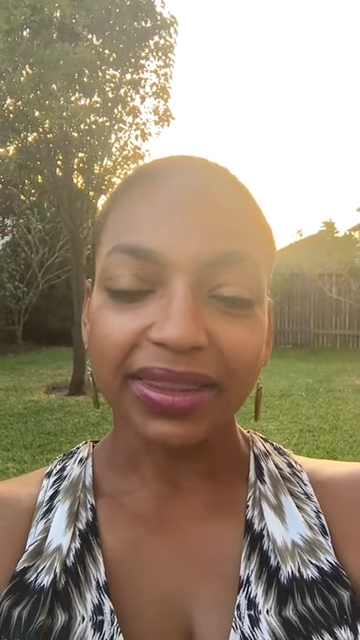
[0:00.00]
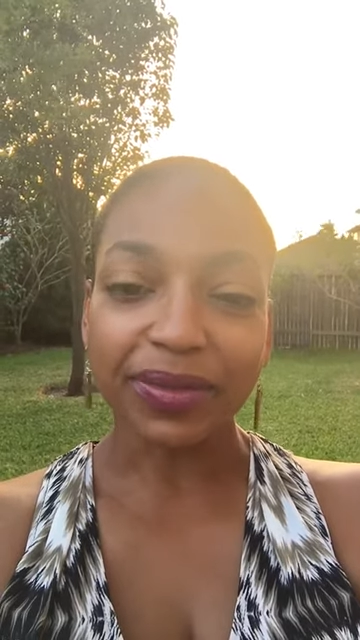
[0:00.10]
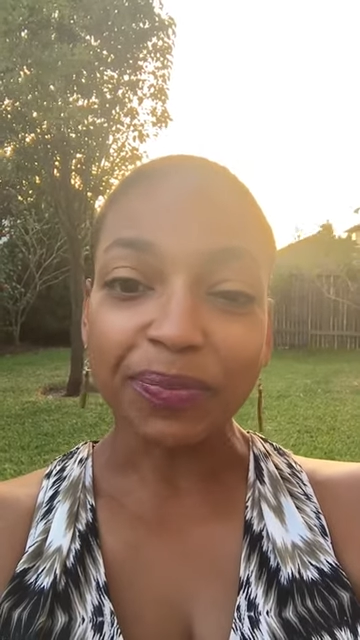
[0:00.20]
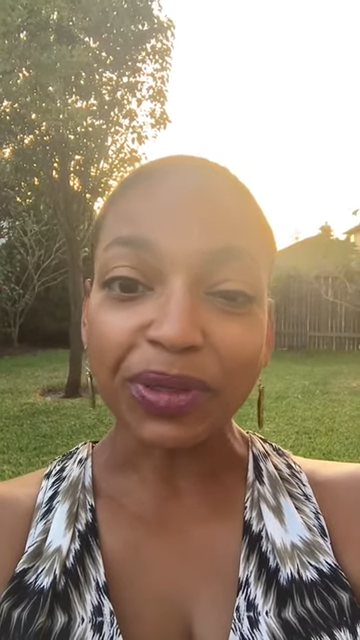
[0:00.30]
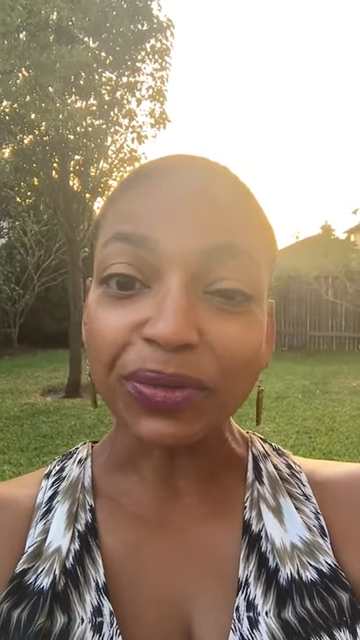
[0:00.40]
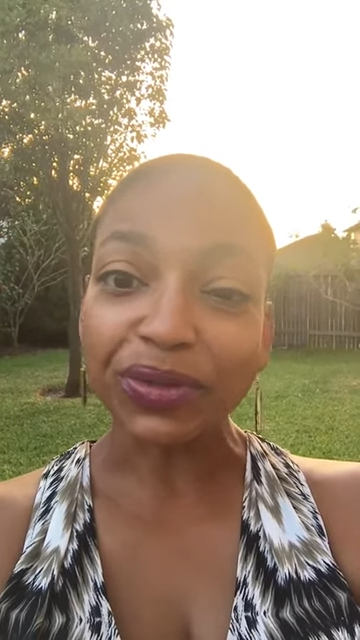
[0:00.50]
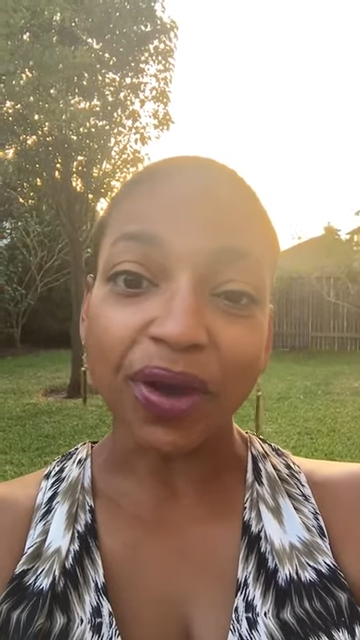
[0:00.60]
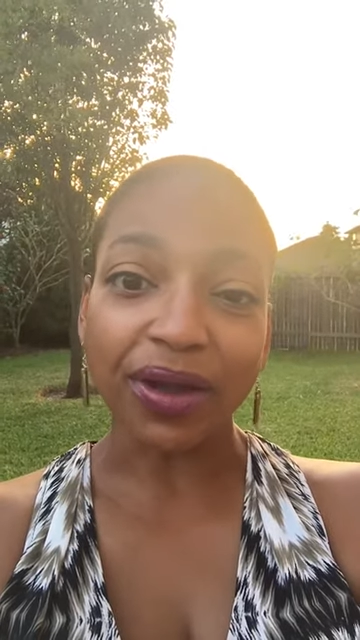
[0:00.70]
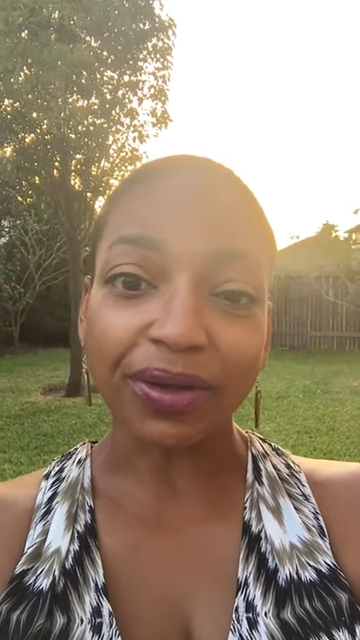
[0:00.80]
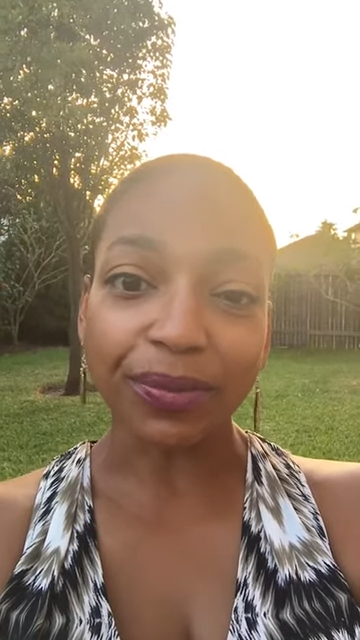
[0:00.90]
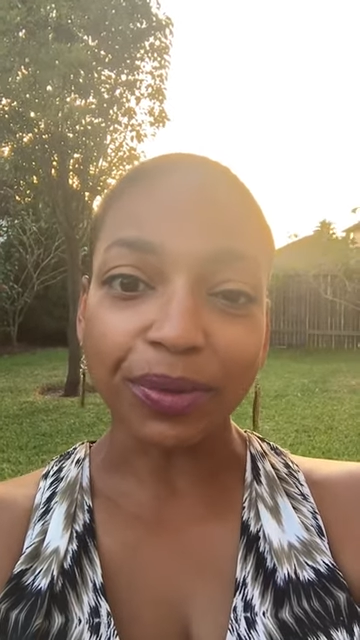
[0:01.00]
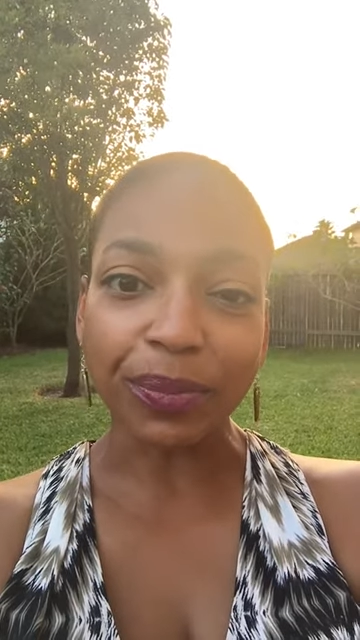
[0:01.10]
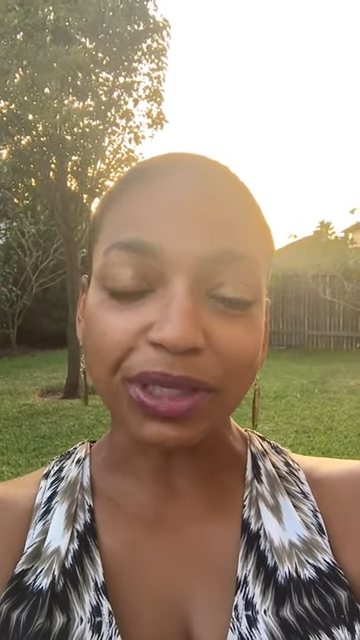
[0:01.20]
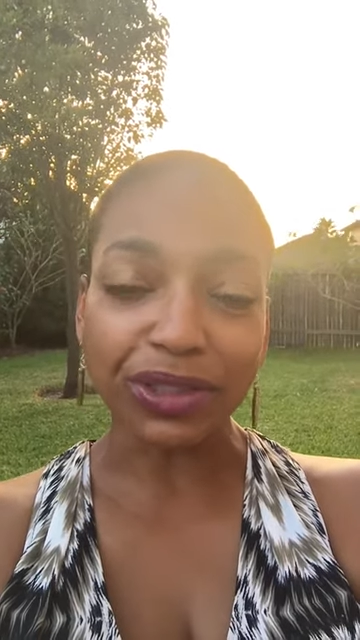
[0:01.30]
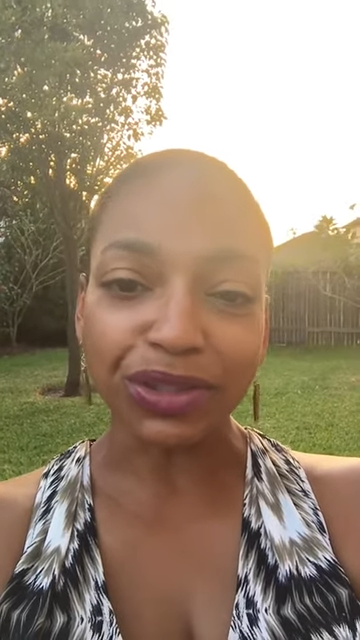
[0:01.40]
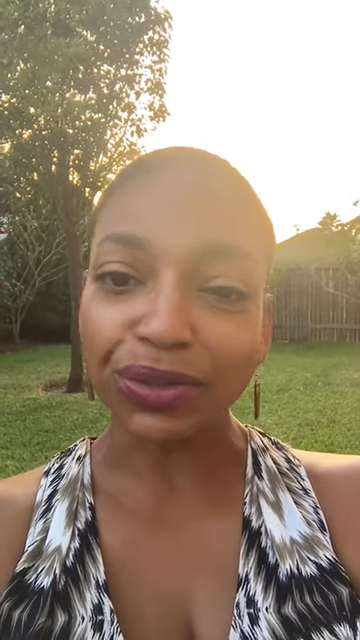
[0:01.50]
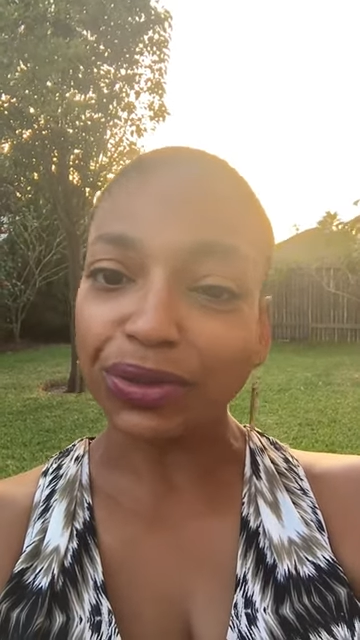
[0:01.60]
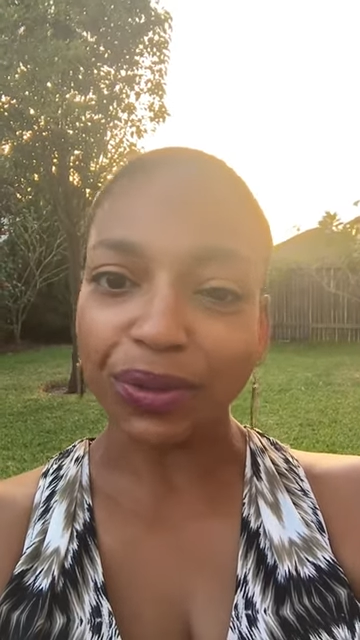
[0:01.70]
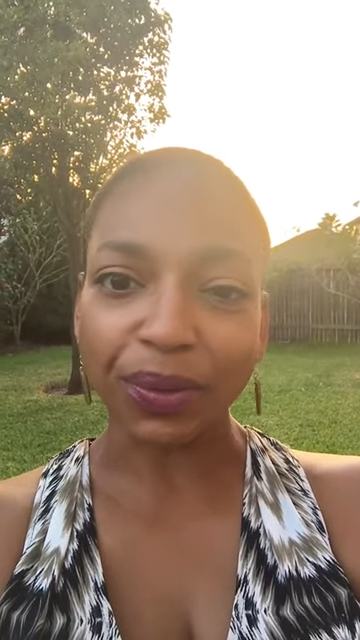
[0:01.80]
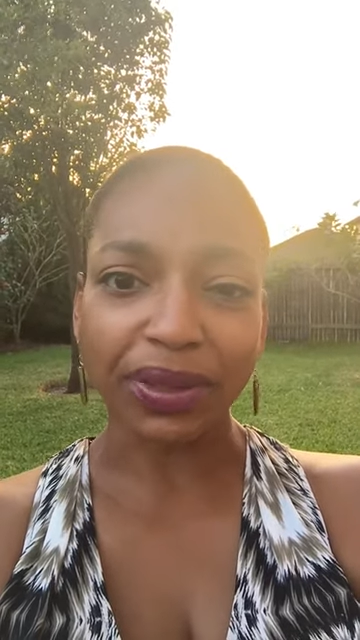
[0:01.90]
The middle daughter will be a
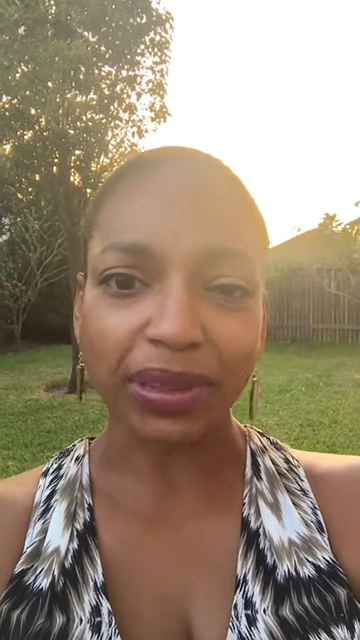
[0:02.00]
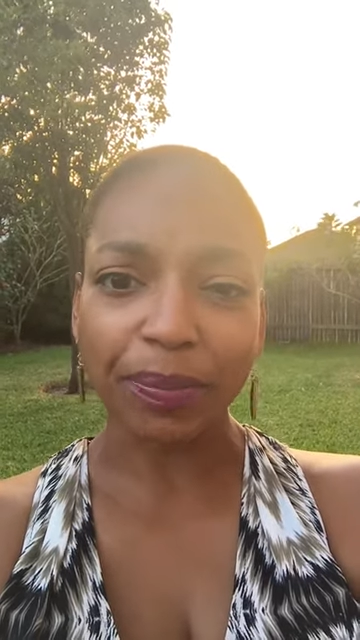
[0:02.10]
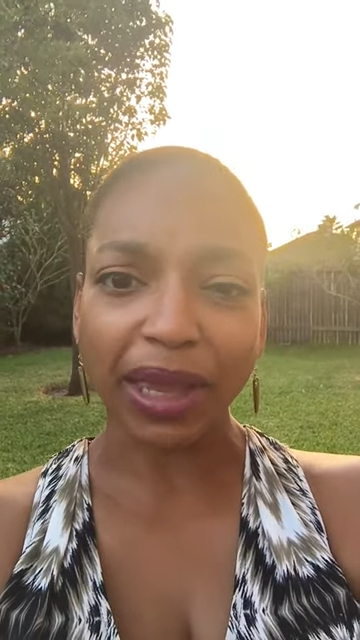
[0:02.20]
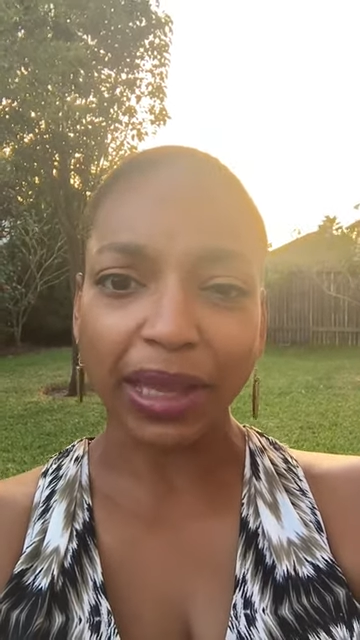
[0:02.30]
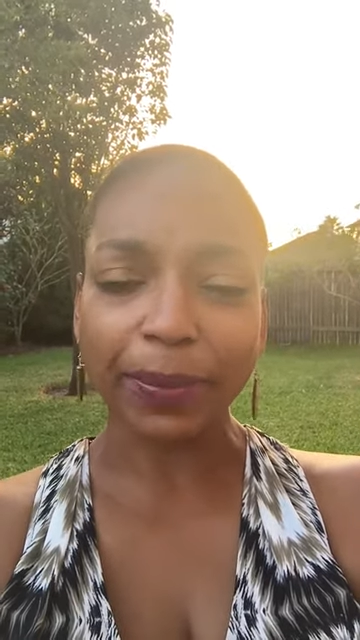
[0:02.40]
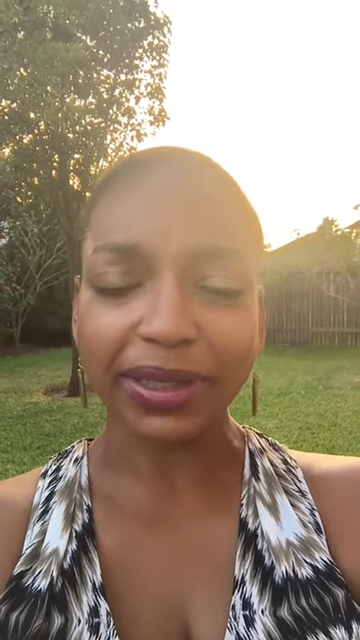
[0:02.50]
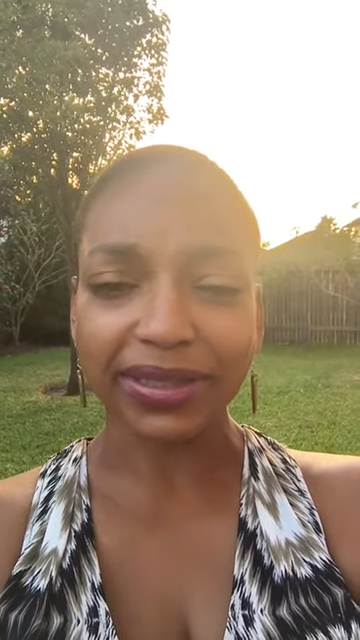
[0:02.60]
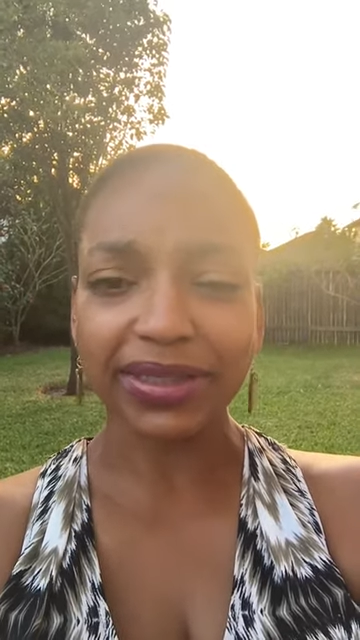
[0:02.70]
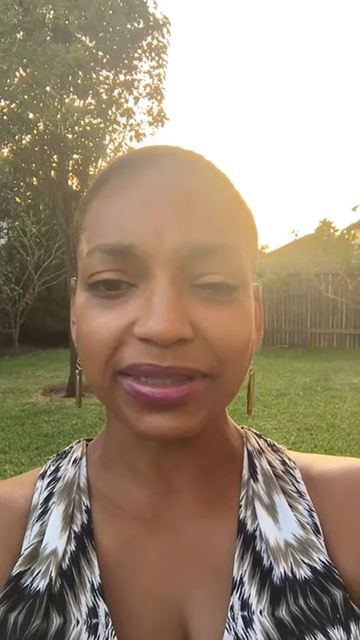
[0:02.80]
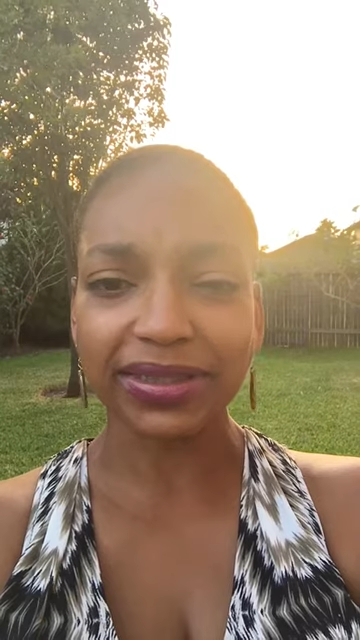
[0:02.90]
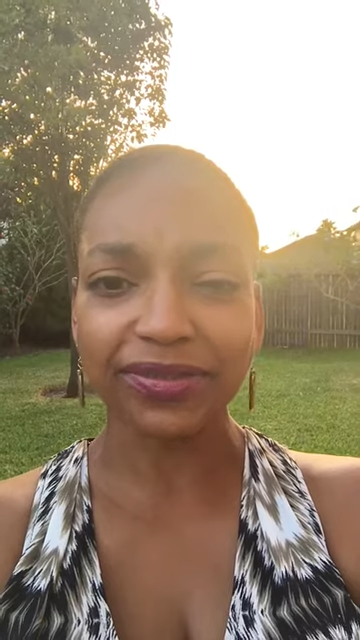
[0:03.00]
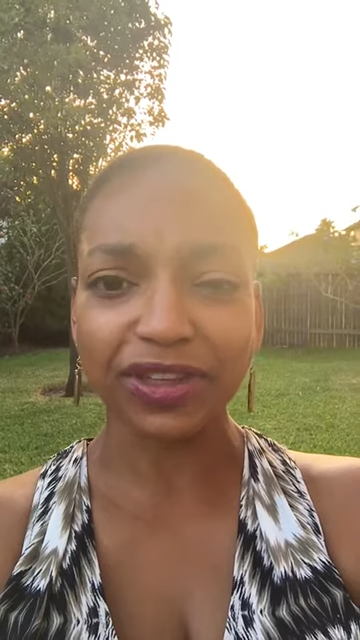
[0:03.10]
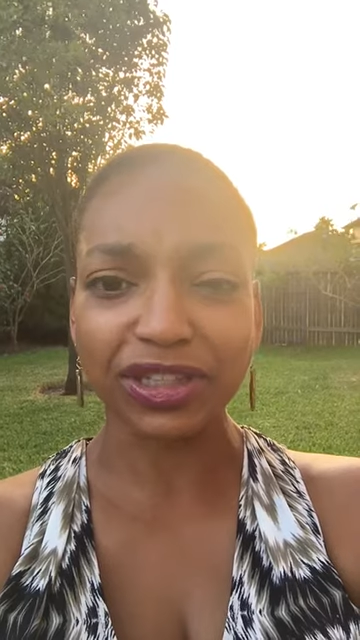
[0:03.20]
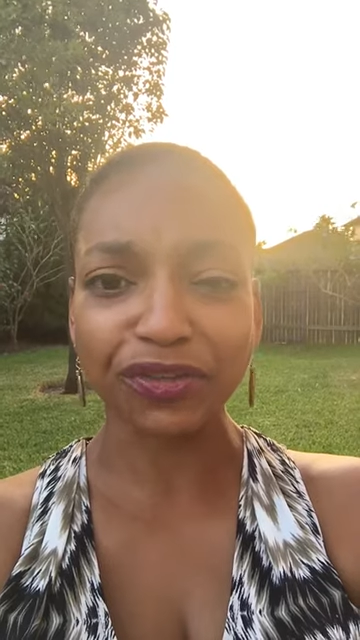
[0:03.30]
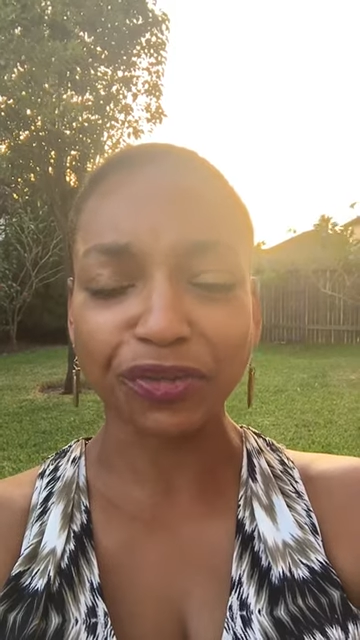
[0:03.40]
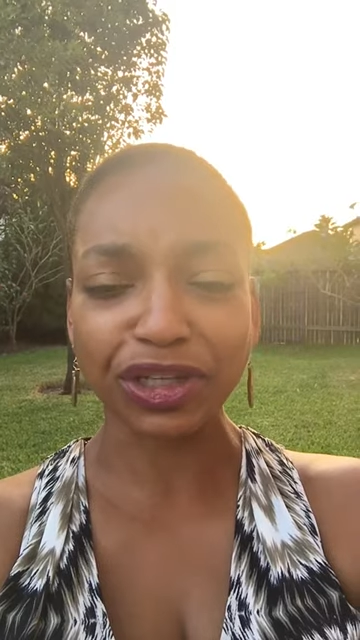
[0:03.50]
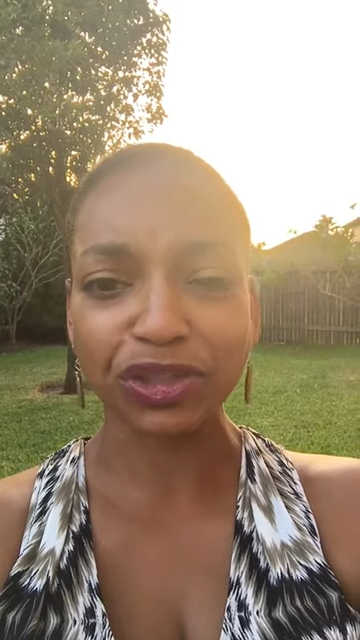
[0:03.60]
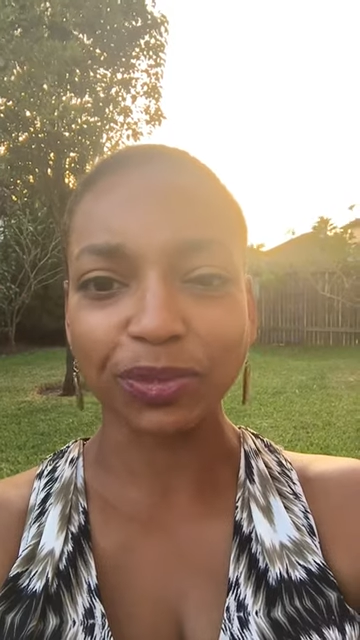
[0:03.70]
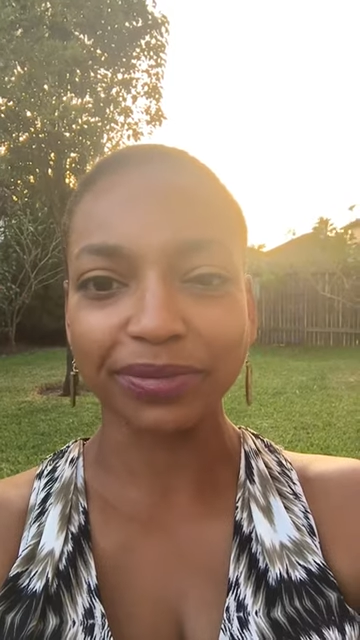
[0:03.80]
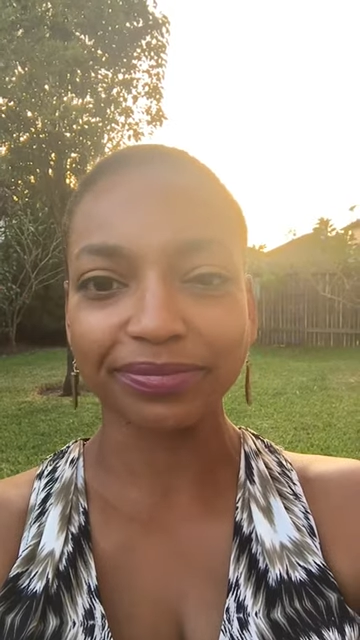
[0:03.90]
junior, and the baby is a
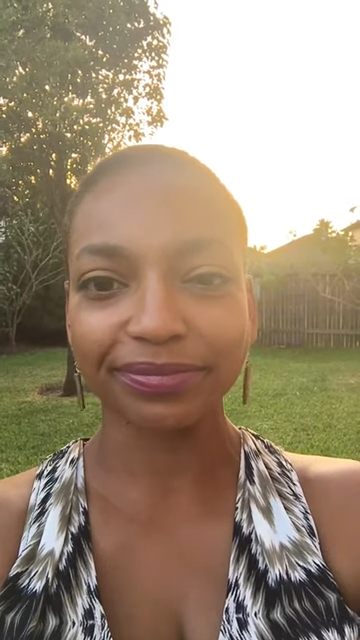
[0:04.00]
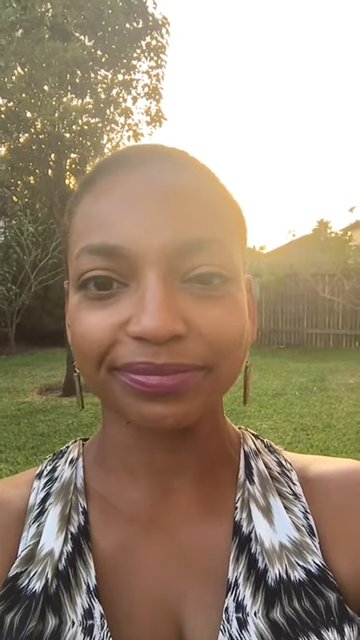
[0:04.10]
freshman.